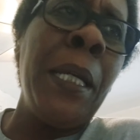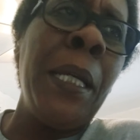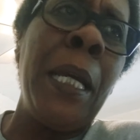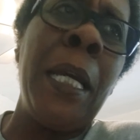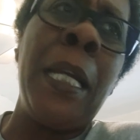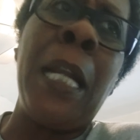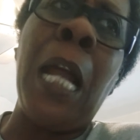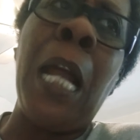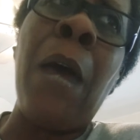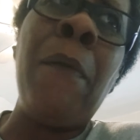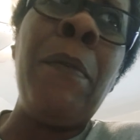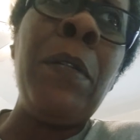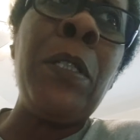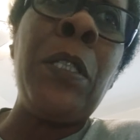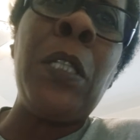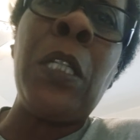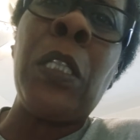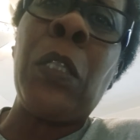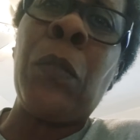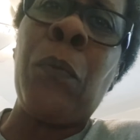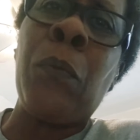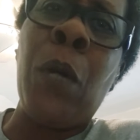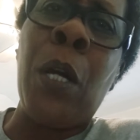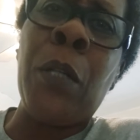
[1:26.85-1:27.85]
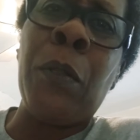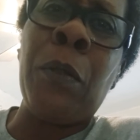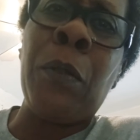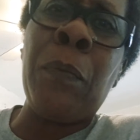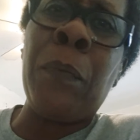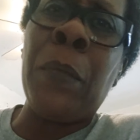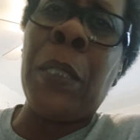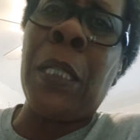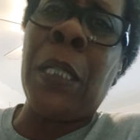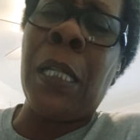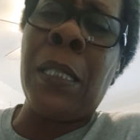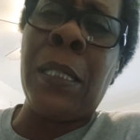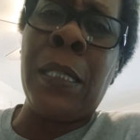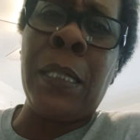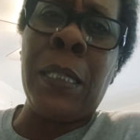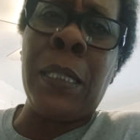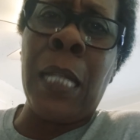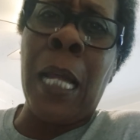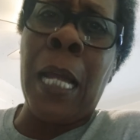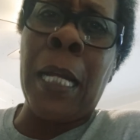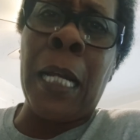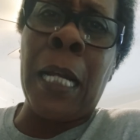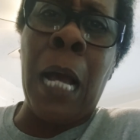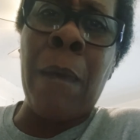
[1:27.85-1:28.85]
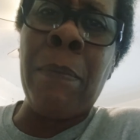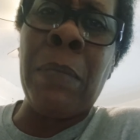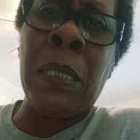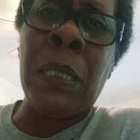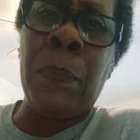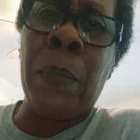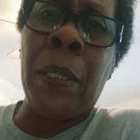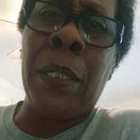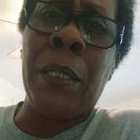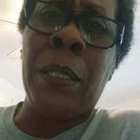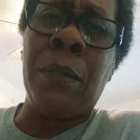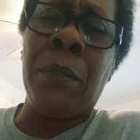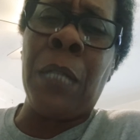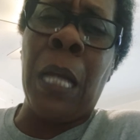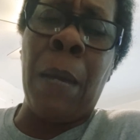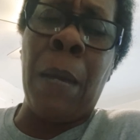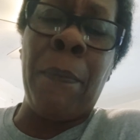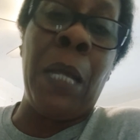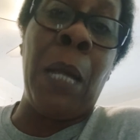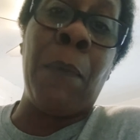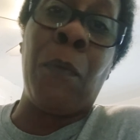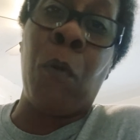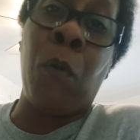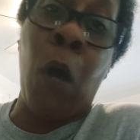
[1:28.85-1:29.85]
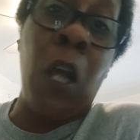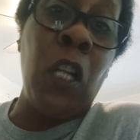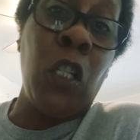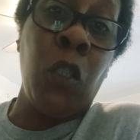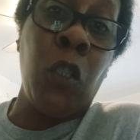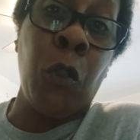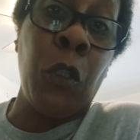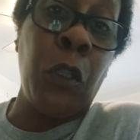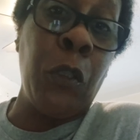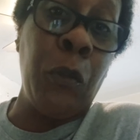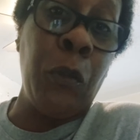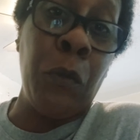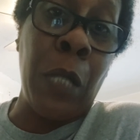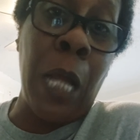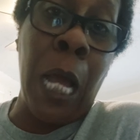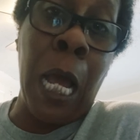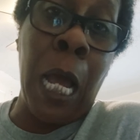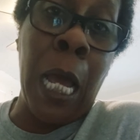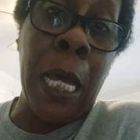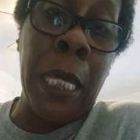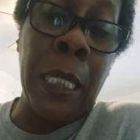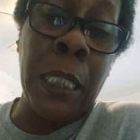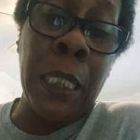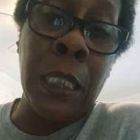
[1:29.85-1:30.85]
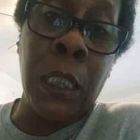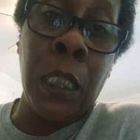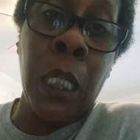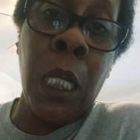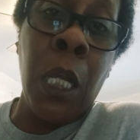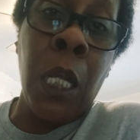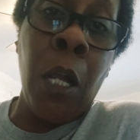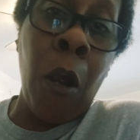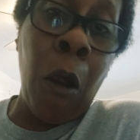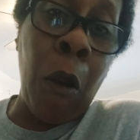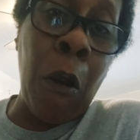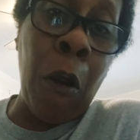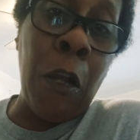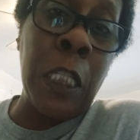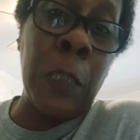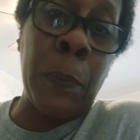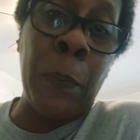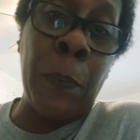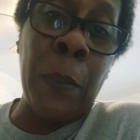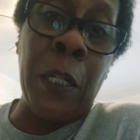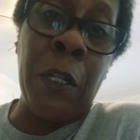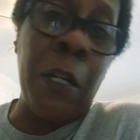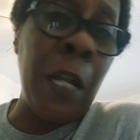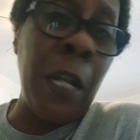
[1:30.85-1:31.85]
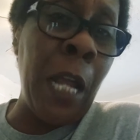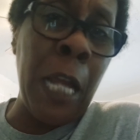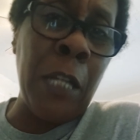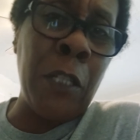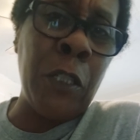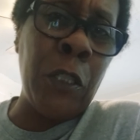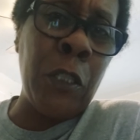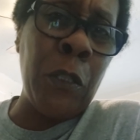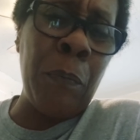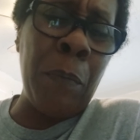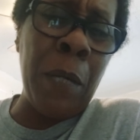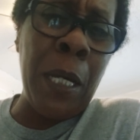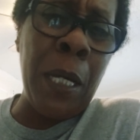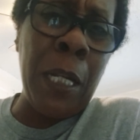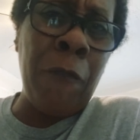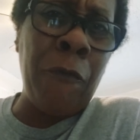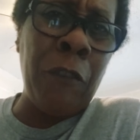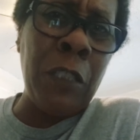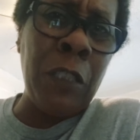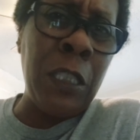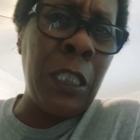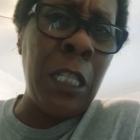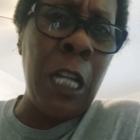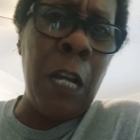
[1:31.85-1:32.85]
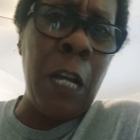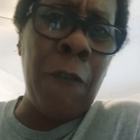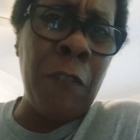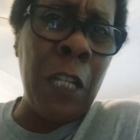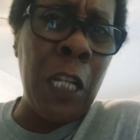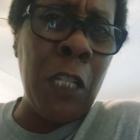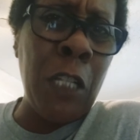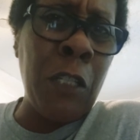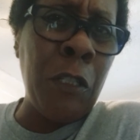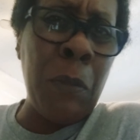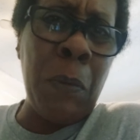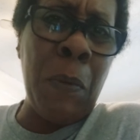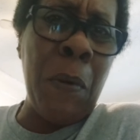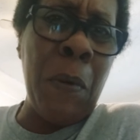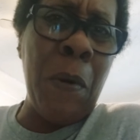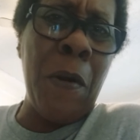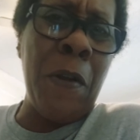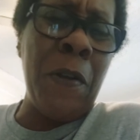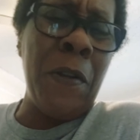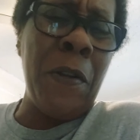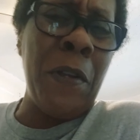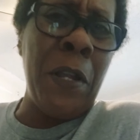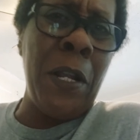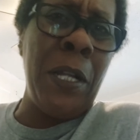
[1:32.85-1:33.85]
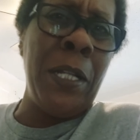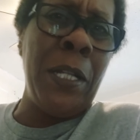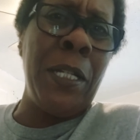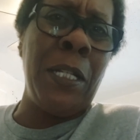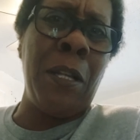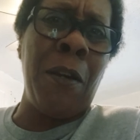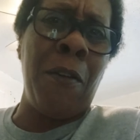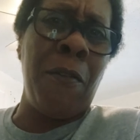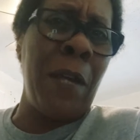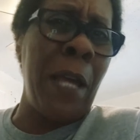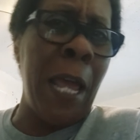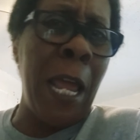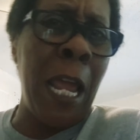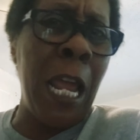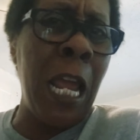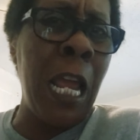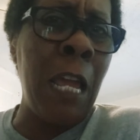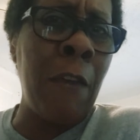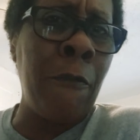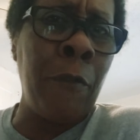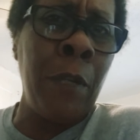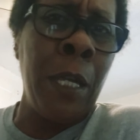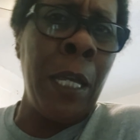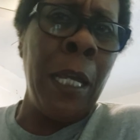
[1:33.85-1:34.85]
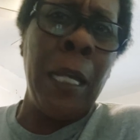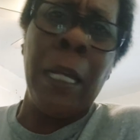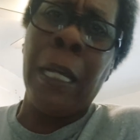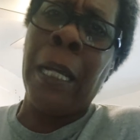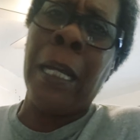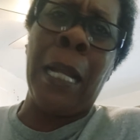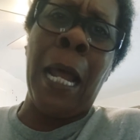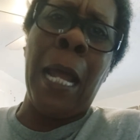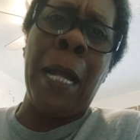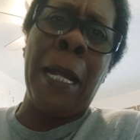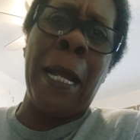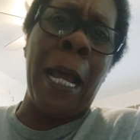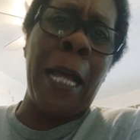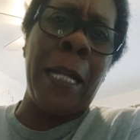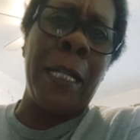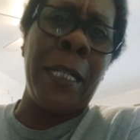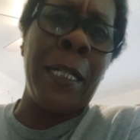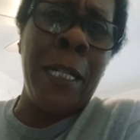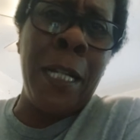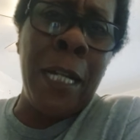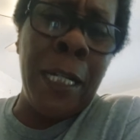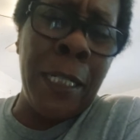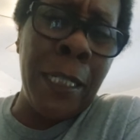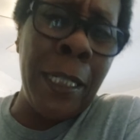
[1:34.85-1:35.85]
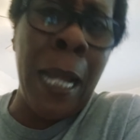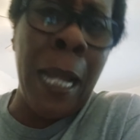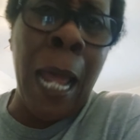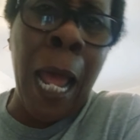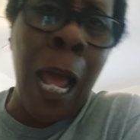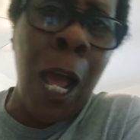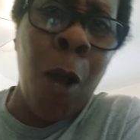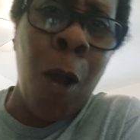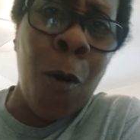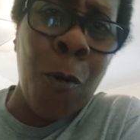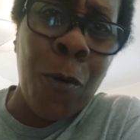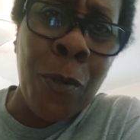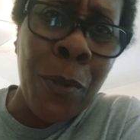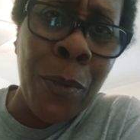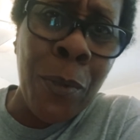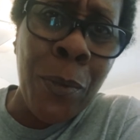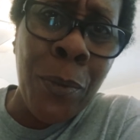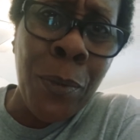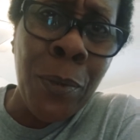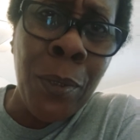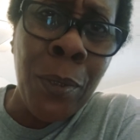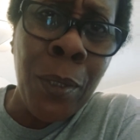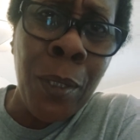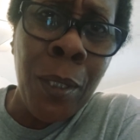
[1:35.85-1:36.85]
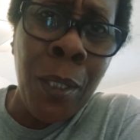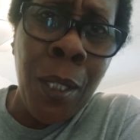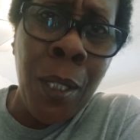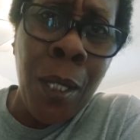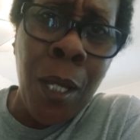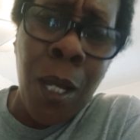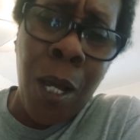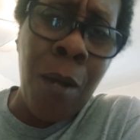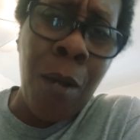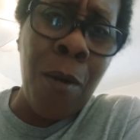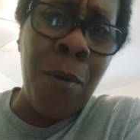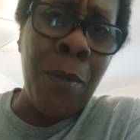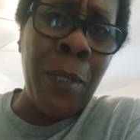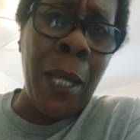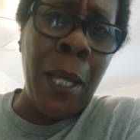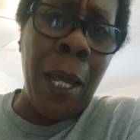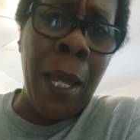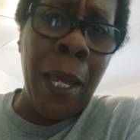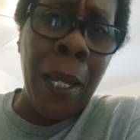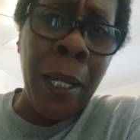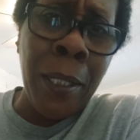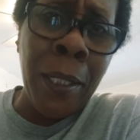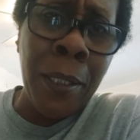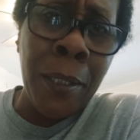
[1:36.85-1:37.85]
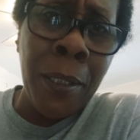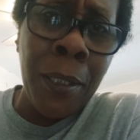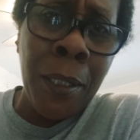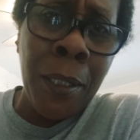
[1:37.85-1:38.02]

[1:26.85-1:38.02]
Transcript: And I was just wondering because it's like I'm quite sure you guys are spending extra money for stuff that you ordinarily don't have, and I got to cut in hours, okay?